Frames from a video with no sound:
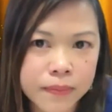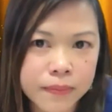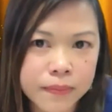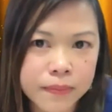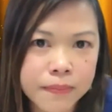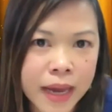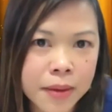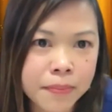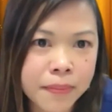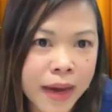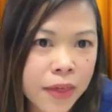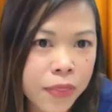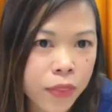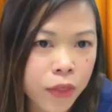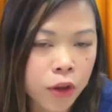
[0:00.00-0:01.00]

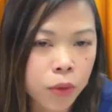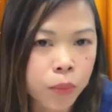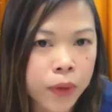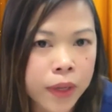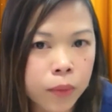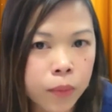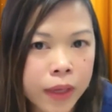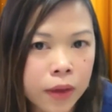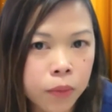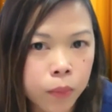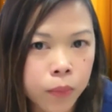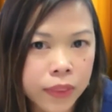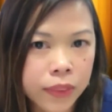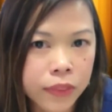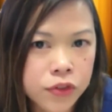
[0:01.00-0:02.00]
my thought
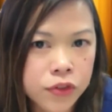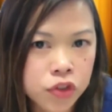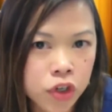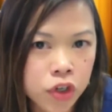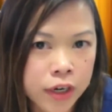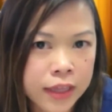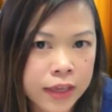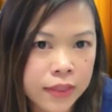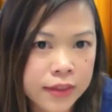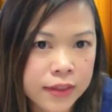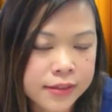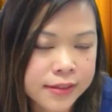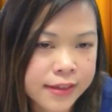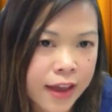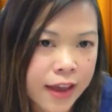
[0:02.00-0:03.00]
with starting the
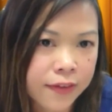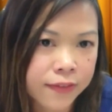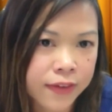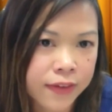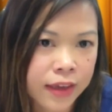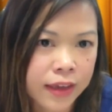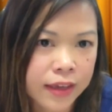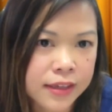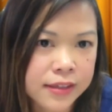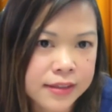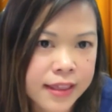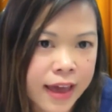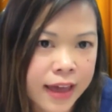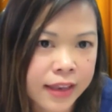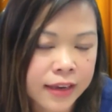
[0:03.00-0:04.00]
staffing is
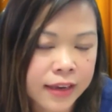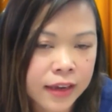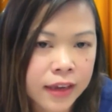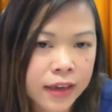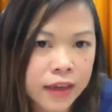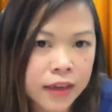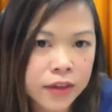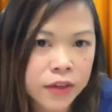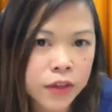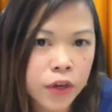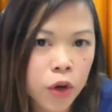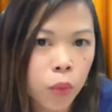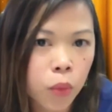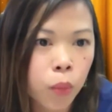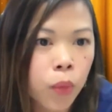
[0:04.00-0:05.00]
that,
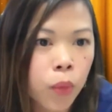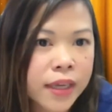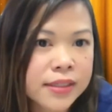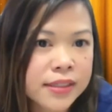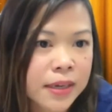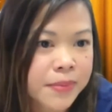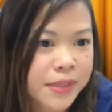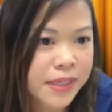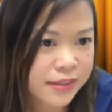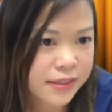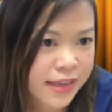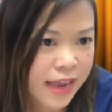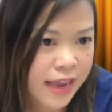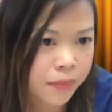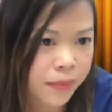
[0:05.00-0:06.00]
once I'm
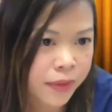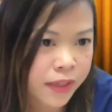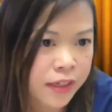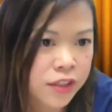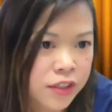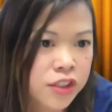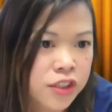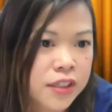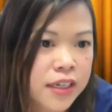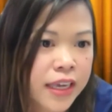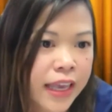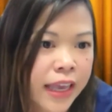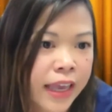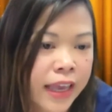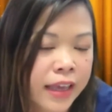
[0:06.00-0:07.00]
established
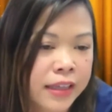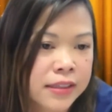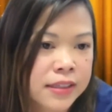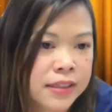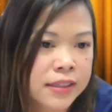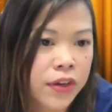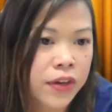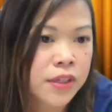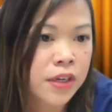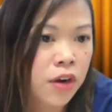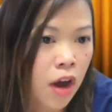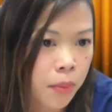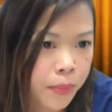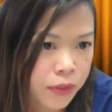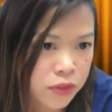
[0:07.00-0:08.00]
and there's an
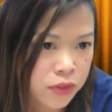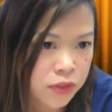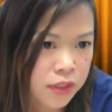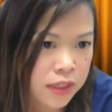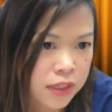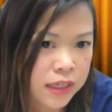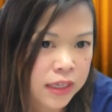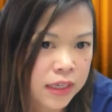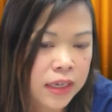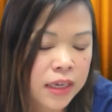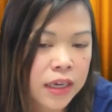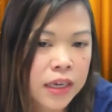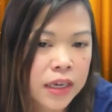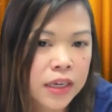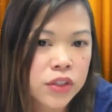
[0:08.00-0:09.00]
opportunity
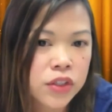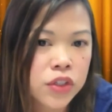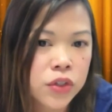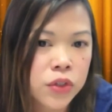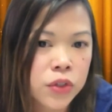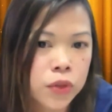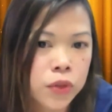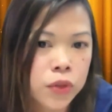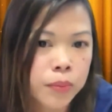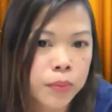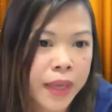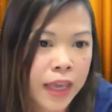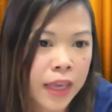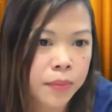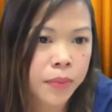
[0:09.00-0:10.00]
to
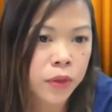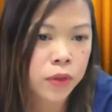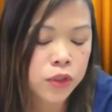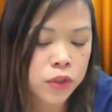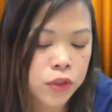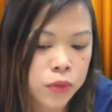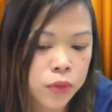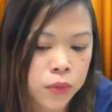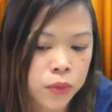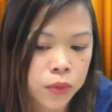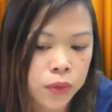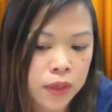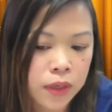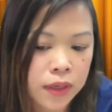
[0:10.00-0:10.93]
be able to,